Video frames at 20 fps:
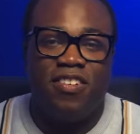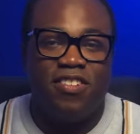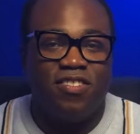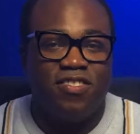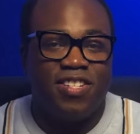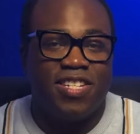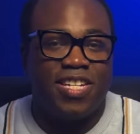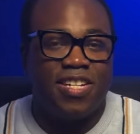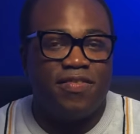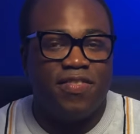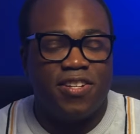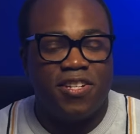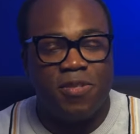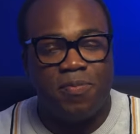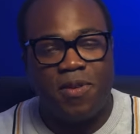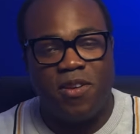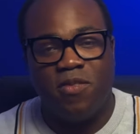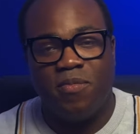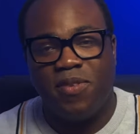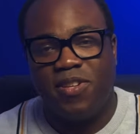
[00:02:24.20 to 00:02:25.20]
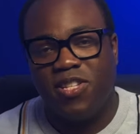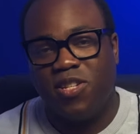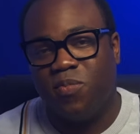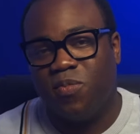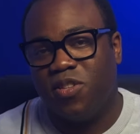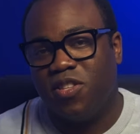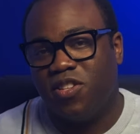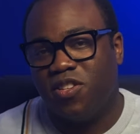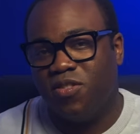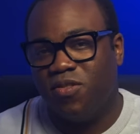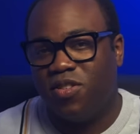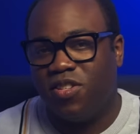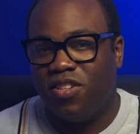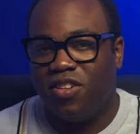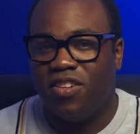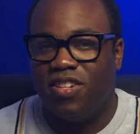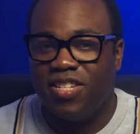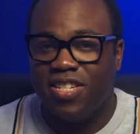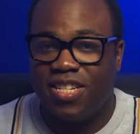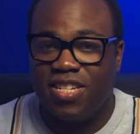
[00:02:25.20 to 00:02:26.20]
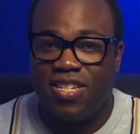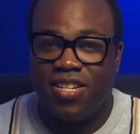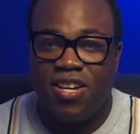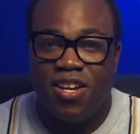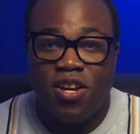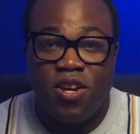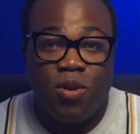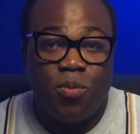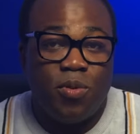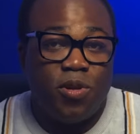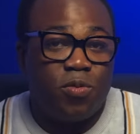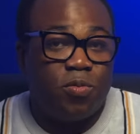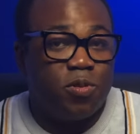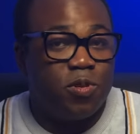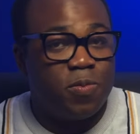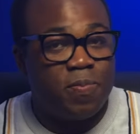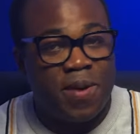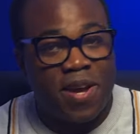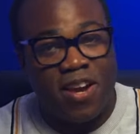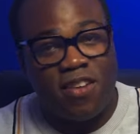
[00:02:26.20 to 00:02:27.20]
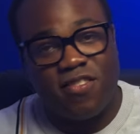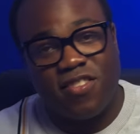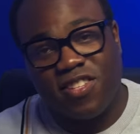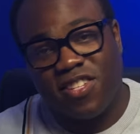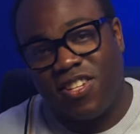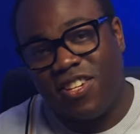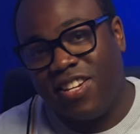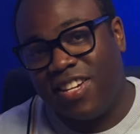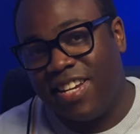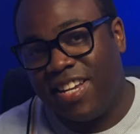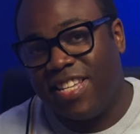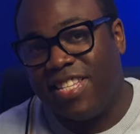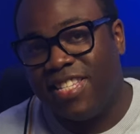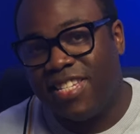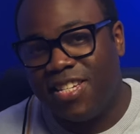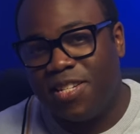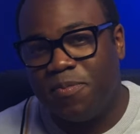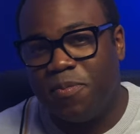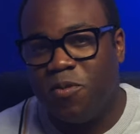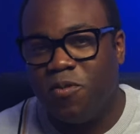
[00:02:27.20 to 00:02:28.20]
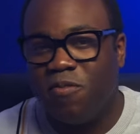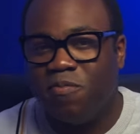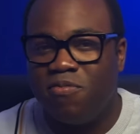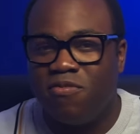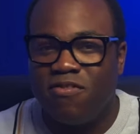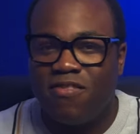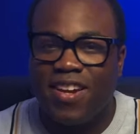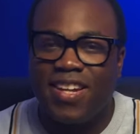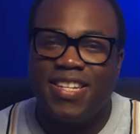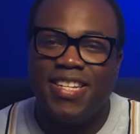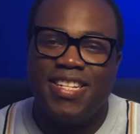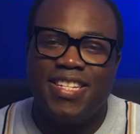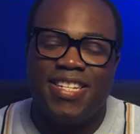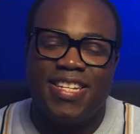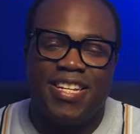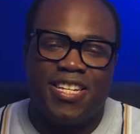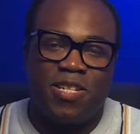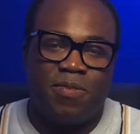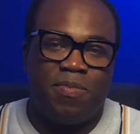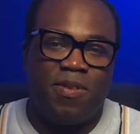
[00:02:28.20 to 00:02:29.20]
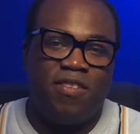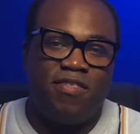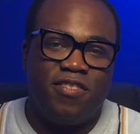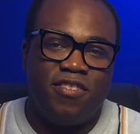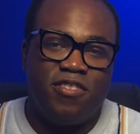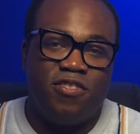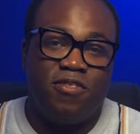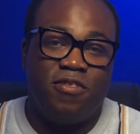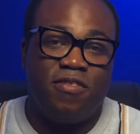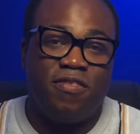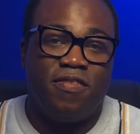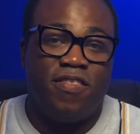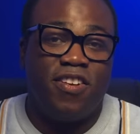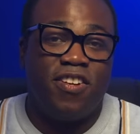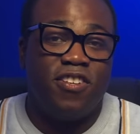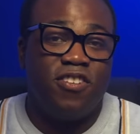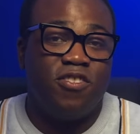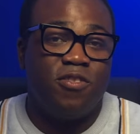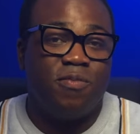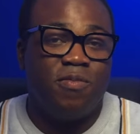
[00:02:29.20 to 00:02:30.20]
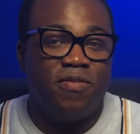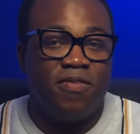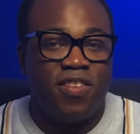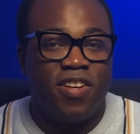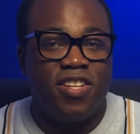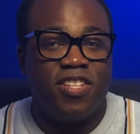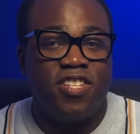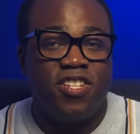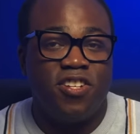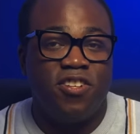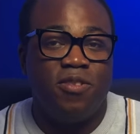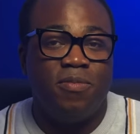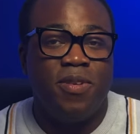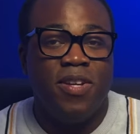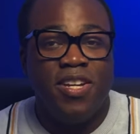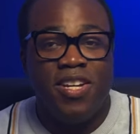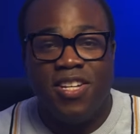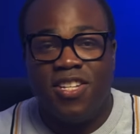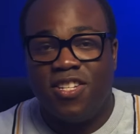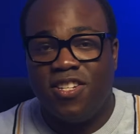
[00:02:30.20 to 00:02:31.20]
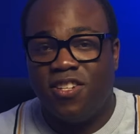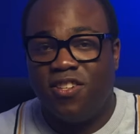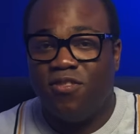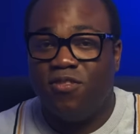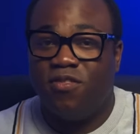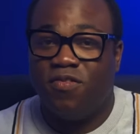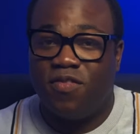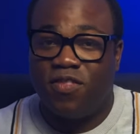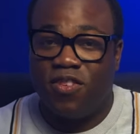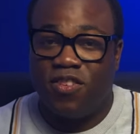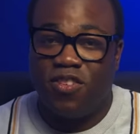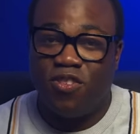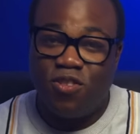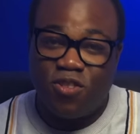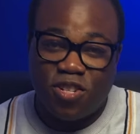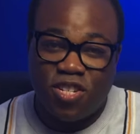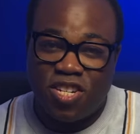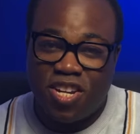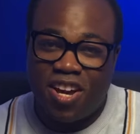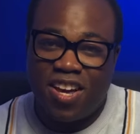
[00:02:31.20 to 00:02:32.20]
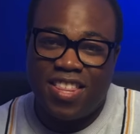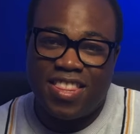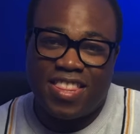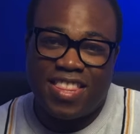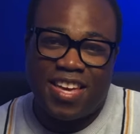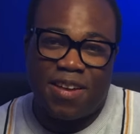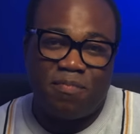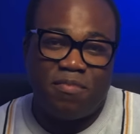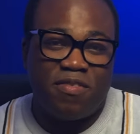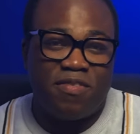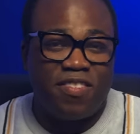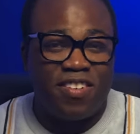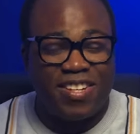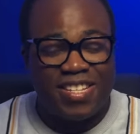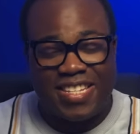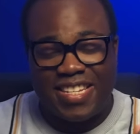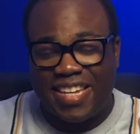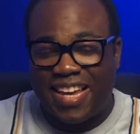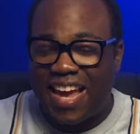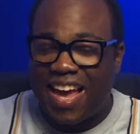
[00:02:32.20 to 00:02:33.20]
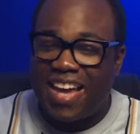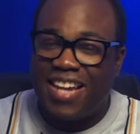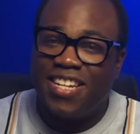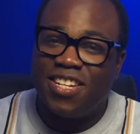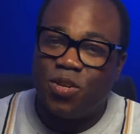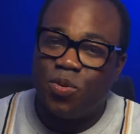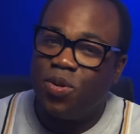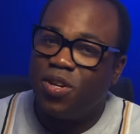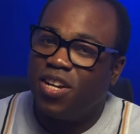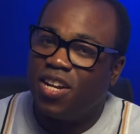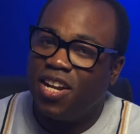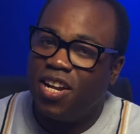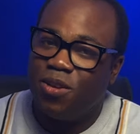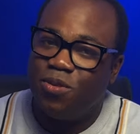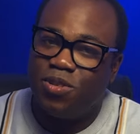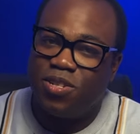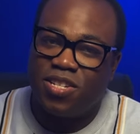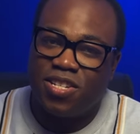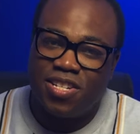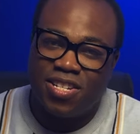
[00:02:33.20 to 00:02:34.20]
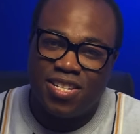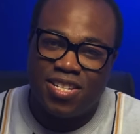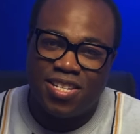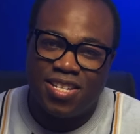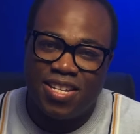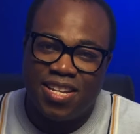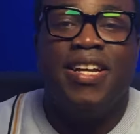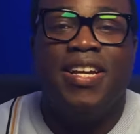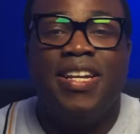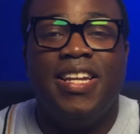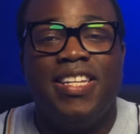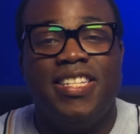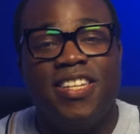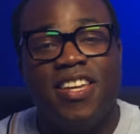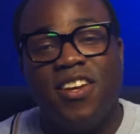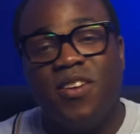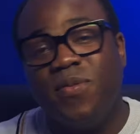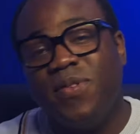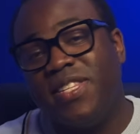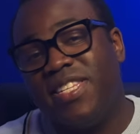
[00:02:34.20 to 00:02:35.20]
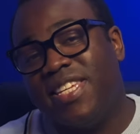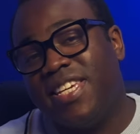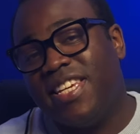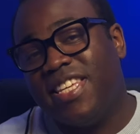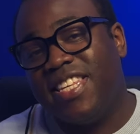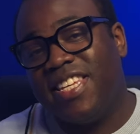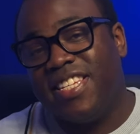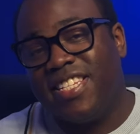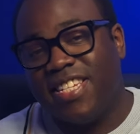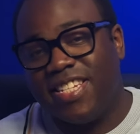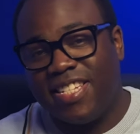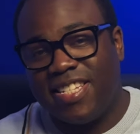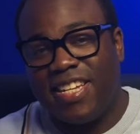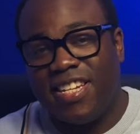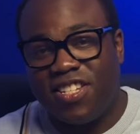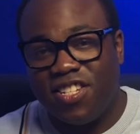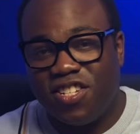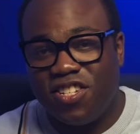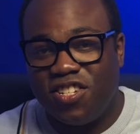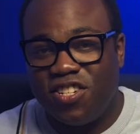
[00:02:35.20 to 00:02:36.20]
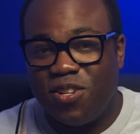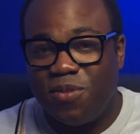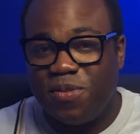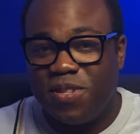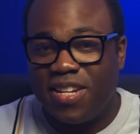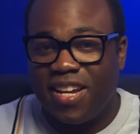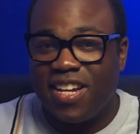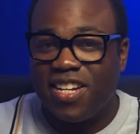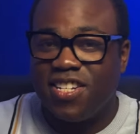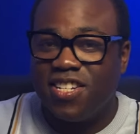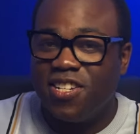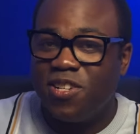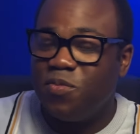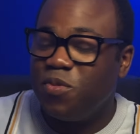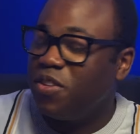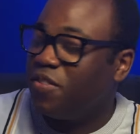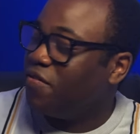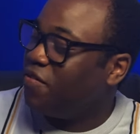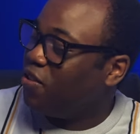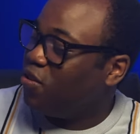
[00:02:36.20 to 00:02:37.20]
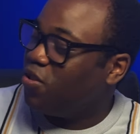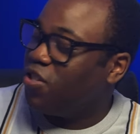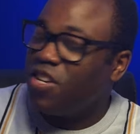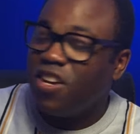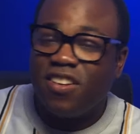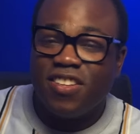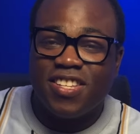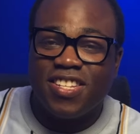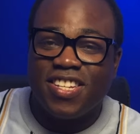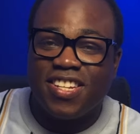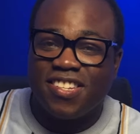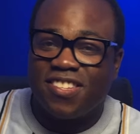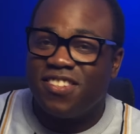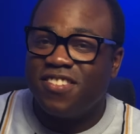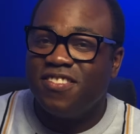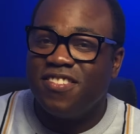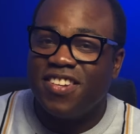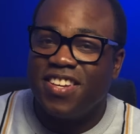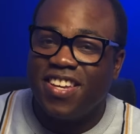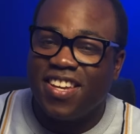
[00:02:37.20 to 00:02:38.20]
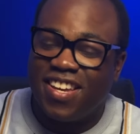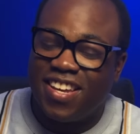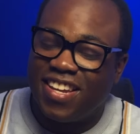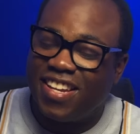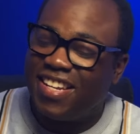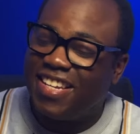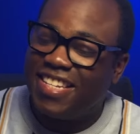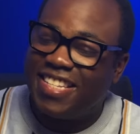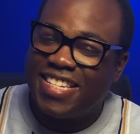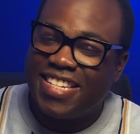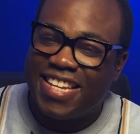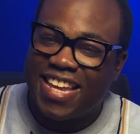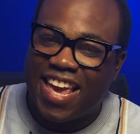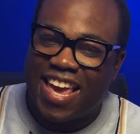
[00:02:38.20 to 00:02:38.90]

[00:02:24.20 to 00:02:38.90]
yourself experimenting with the two sizes, which one's better on certain lenses, but with practice and experience, you'll find your preferred tube to use for your shot that provides the adequate closeness. Let's go and see these extension tubes in action with a few shots I took earlier today.